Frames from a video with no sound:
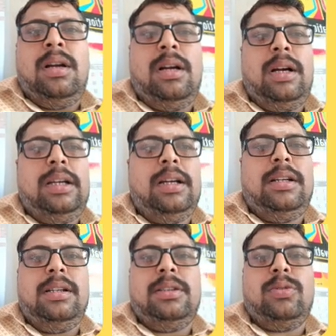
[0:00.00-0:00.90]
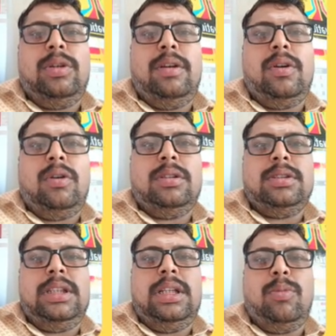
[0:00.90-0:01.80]
Hi all, today we are going to
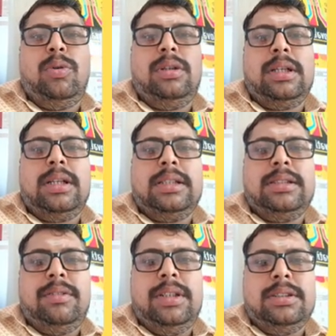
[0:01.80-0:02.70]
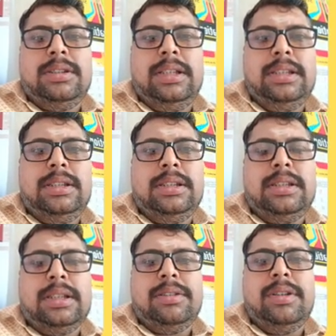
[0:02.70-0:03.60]
see about the lecture video series. This
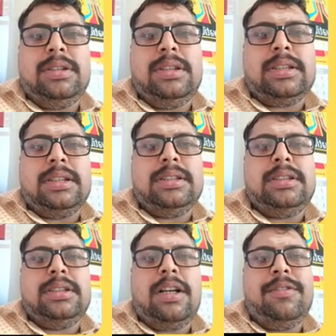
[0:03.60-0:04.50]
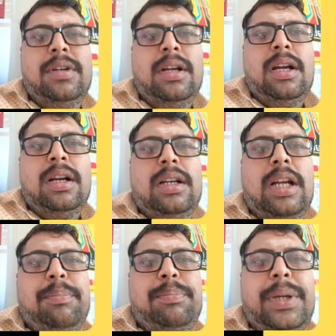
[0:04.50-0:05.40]
lecture video series consisting of
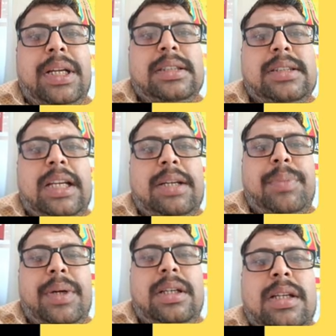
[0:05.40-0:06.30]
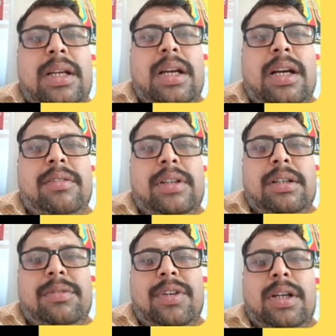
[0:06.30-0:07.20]
NumPy and SciPy
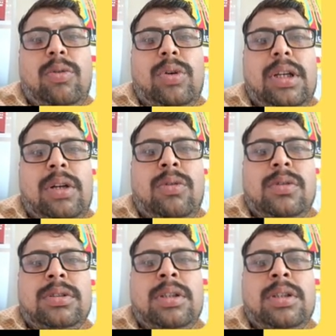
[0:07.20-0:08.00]
for OKR goals.